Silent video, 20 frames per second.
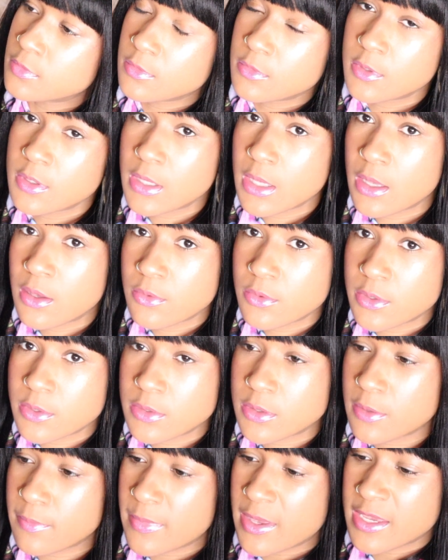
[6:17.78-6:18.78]
look how
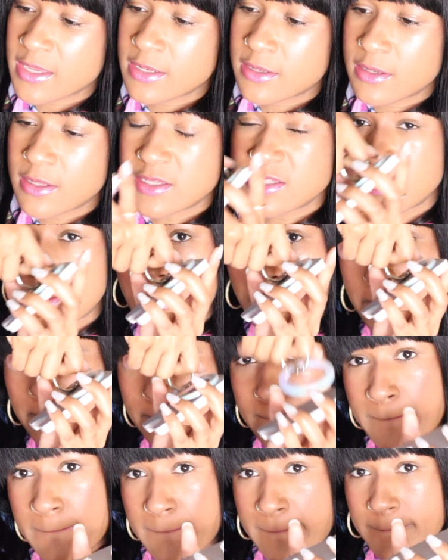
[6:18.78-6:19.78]
good the magnet is
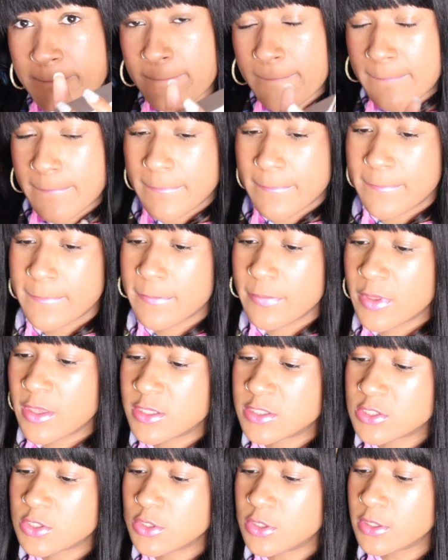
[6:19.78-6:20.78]

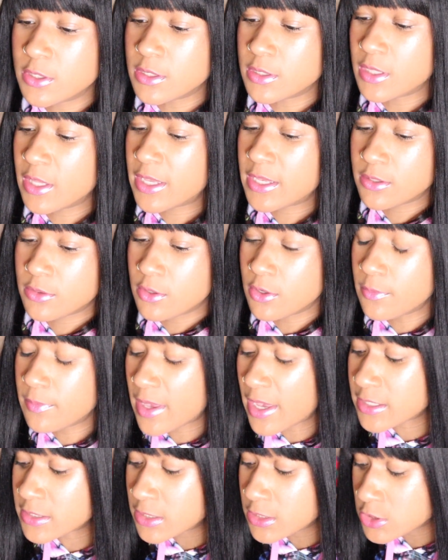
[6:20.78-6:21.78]
it's good like their
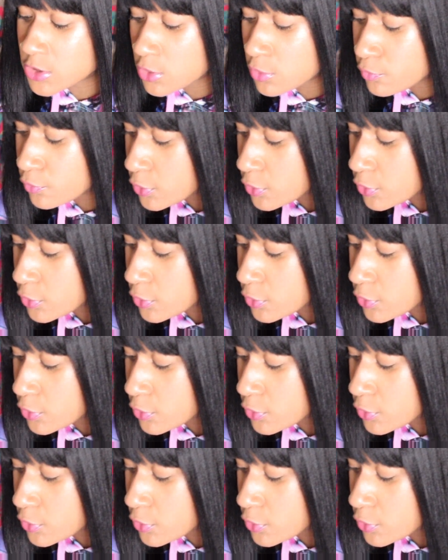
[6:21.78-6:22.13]
magnets are